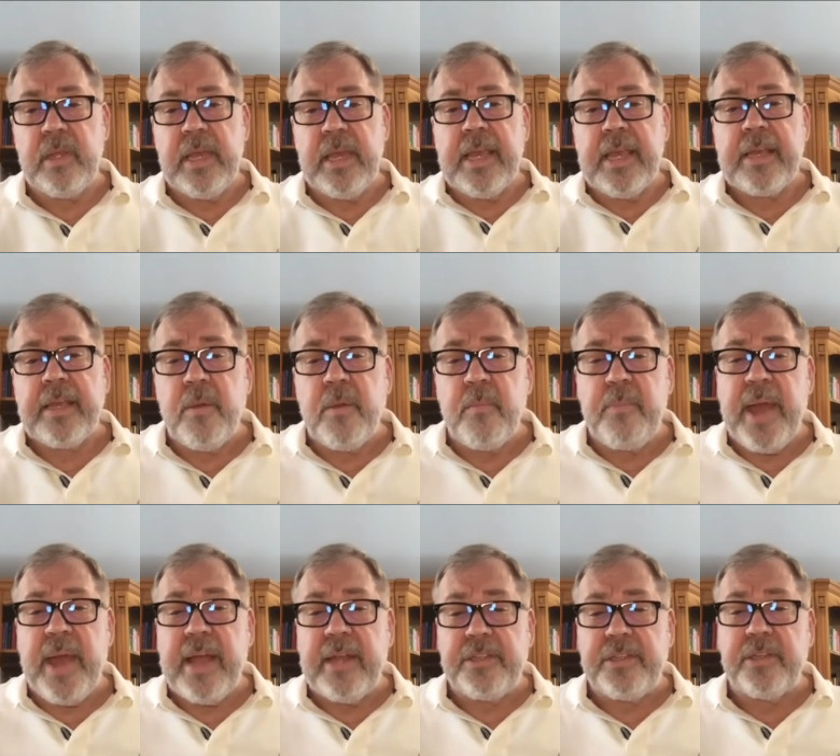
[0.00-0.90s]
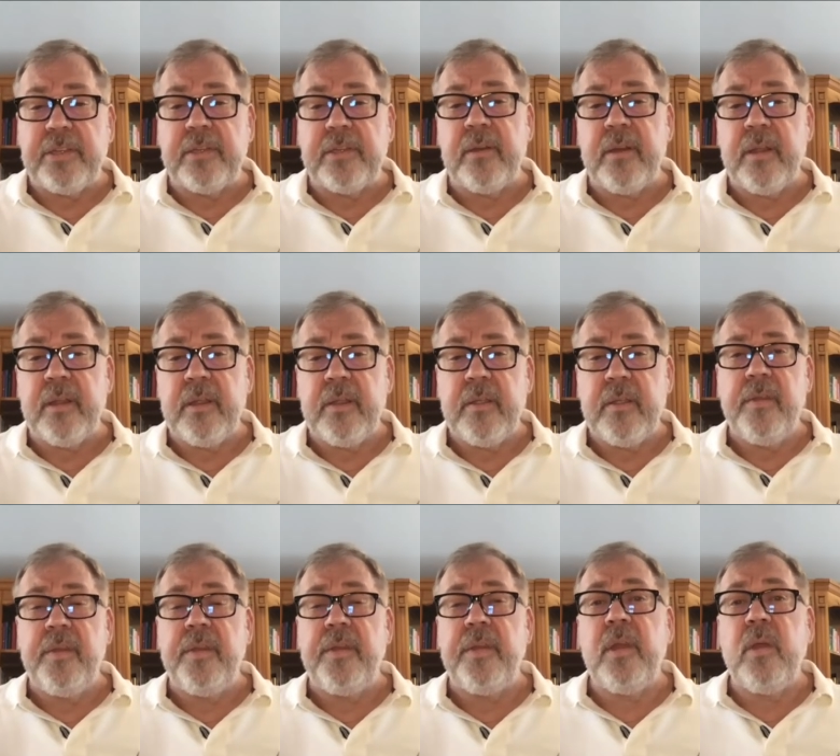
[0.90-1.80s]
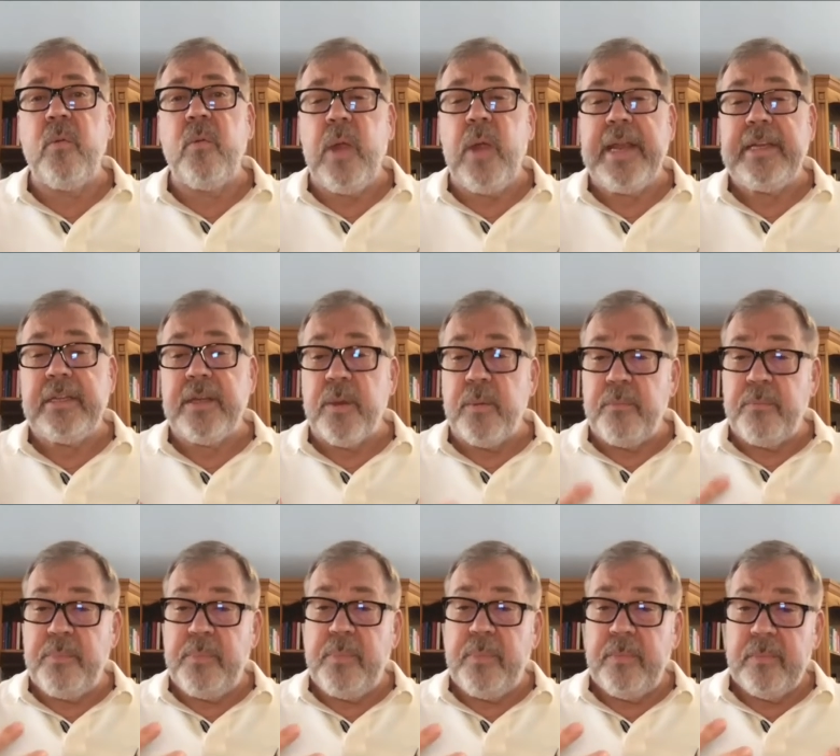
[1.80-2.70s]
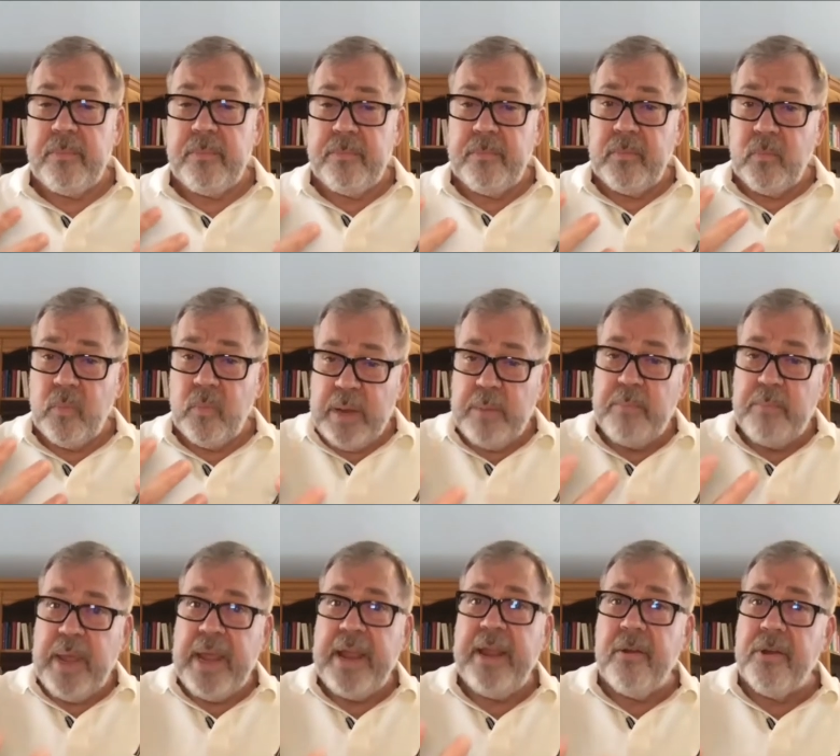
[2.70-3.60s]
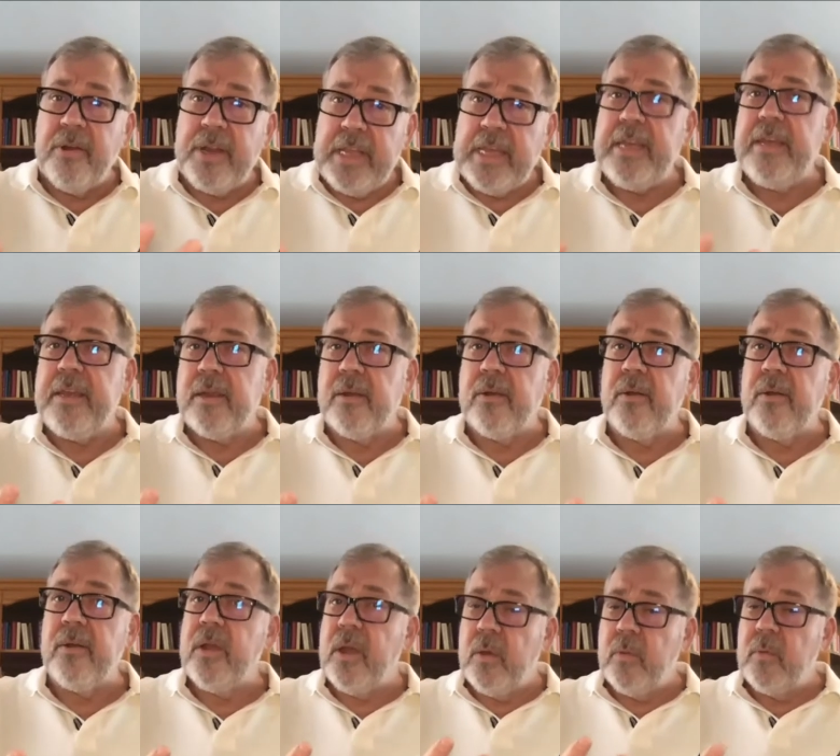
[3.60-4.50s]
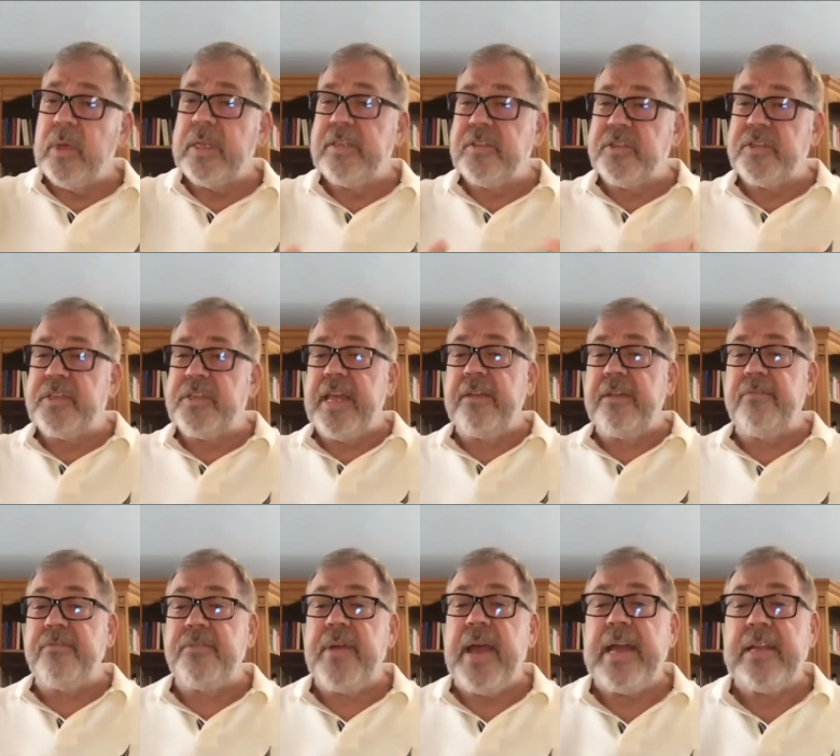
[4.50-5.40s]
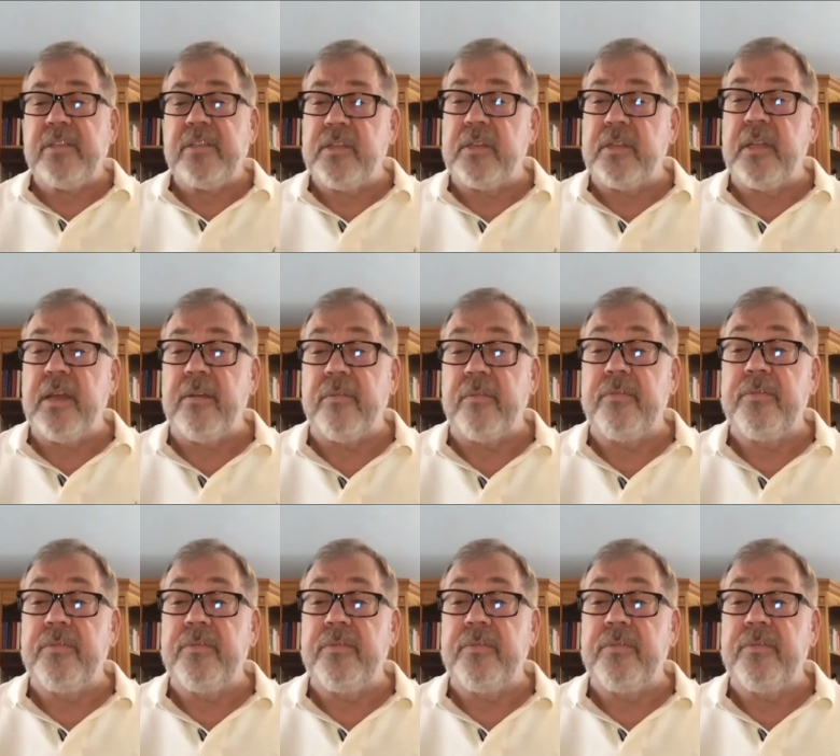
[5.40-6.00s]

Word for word: Compassion, when, com- when paired here with steadfast love,